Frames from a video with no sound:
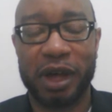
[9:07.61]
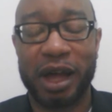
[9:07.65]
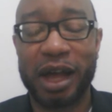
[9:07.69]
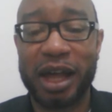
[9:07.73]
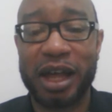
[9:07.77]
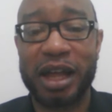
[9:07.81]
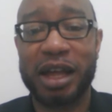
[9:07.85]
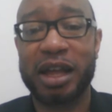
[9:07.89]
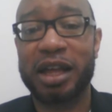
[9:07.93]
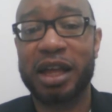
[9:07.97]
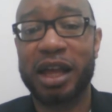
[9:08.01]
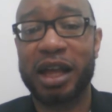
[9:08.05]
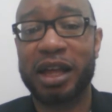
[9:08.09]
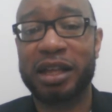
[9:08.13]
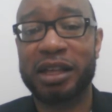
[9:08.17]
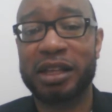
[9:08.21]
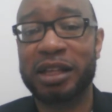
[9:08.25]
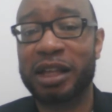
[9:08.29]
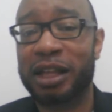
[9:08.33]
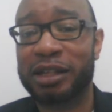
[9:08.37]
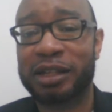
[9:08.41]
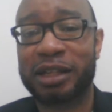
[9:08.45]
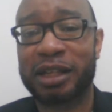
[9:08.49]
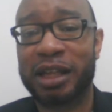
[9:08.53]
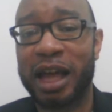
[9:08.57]
I
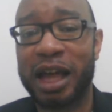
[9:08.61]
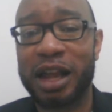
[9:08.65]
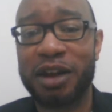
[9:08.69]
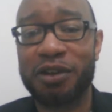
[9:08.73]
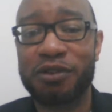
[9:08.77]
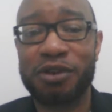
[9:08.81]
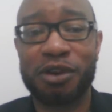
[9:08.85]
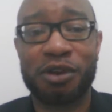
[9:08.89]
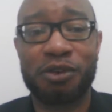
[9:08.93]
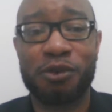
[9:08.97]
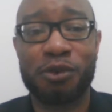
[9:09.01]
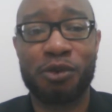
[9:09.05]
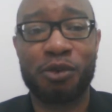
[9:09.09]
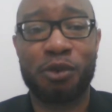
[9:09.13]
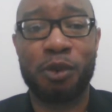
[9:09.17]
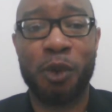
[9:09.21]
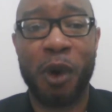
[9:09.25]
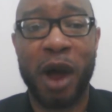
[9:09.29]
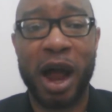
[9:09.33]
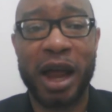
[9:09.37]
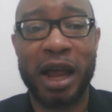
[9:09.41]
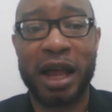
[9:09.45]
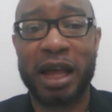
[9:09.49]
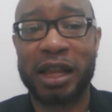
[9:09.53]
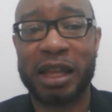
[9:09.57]
don't know
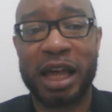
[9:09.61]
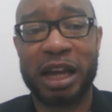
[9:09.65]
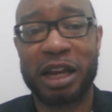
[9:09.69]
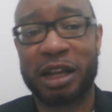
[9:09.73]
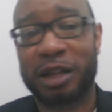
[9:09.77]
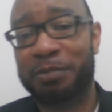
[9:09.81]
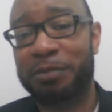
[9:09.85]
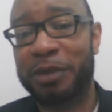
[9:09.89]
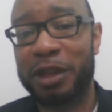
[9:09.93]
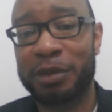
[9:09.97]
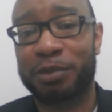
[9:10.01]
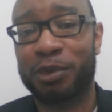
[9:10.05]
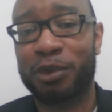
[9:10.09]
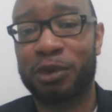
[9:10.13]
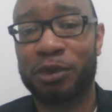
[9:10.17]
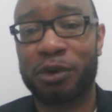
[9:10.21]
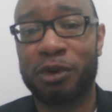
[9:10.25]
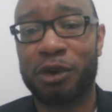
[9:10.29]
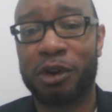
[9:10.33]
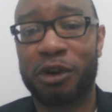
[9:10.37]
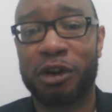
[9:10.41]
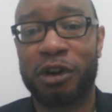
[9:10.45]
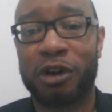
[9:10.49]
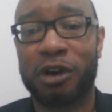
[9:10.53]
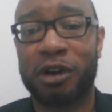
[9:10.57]
why a lot of people
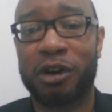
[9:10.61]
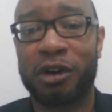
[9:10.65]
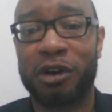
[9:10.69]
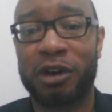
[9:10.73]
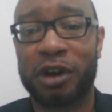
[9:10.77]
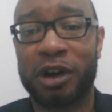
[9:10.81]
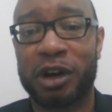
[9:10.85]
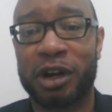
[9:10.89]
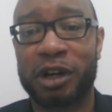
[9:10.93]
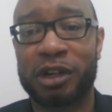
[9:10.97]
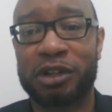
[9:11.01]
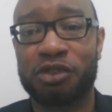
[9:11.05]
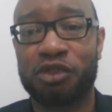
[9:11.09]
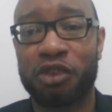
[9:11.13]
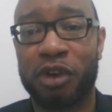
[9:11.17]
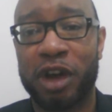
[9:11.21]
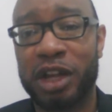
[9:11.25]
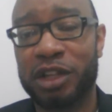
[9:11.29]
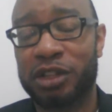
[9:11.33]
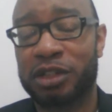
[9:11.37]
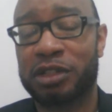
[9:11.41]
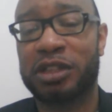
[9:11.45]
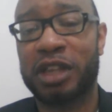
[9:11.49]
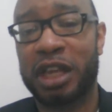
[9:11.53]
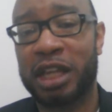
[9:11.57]
are
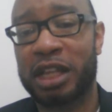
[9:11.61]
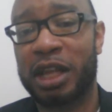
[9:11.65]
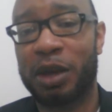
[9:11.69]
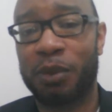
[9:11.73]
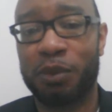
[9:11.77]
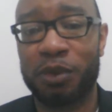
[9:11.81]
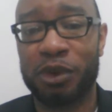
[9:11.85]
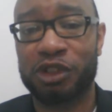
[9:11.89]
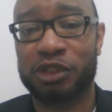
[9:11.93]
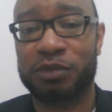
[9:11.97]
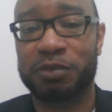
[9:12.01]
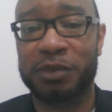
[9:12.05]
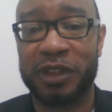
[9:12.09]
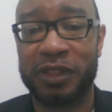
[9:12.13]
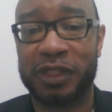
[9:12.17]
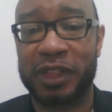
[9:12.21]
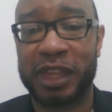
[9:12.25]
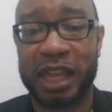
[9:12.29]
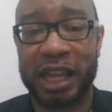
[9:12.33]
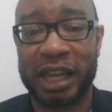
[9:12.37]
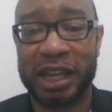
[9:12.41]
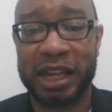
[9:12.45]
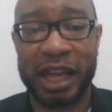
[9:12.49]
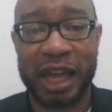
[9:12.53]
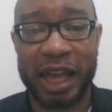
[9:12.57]
trying to say that Will Smith
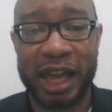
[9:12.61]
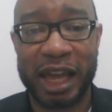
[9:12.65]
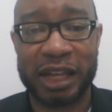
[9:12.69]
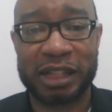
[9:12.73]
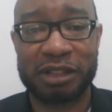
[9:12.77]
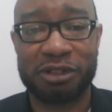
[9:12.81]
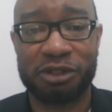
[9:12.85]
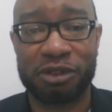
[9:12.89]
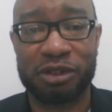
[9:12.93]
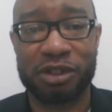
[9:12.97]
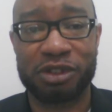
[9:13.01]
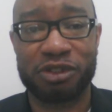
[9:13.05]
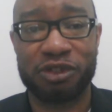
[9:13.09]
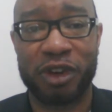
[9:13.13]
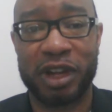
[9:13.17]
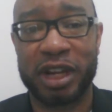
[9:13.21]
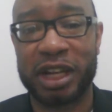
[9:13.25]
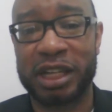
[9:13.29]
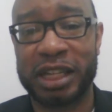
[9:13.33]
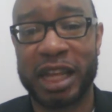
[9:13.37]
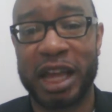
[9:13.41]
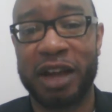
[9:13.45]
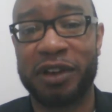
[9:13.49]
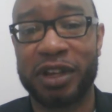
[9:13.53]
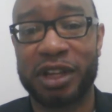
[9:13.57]
can't act or trying to
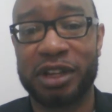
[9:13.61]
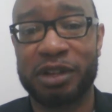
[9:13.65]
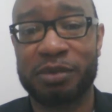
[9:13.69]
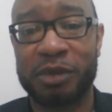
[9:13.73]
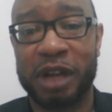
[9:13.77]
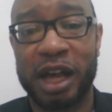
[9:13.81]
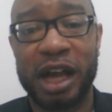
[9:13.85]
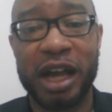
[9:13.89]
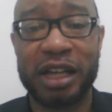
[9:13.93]
down him.